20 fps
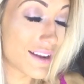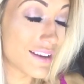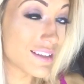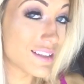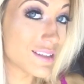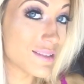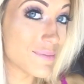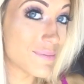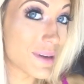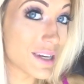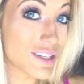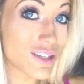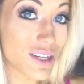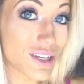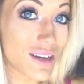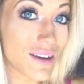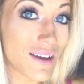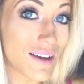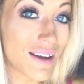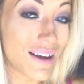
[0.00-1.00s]

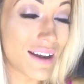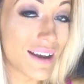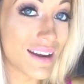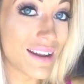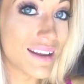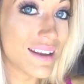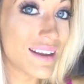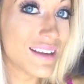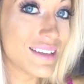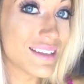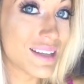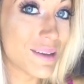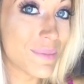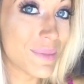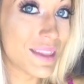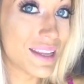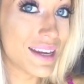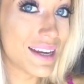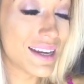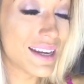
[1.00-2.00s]
especially not
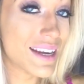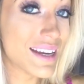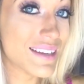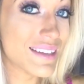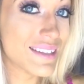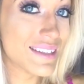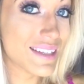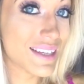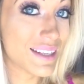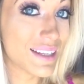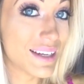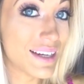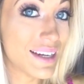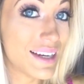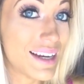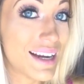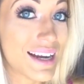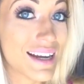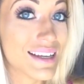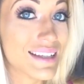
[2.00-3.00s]
something as
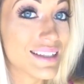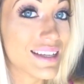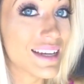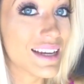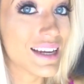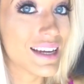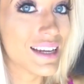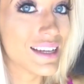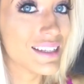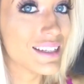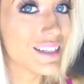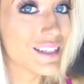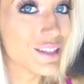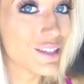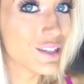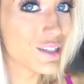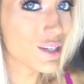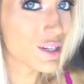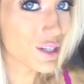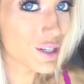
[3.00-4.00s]
silly as a
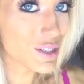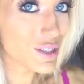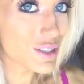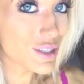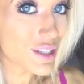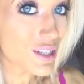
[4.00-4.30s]
dessert.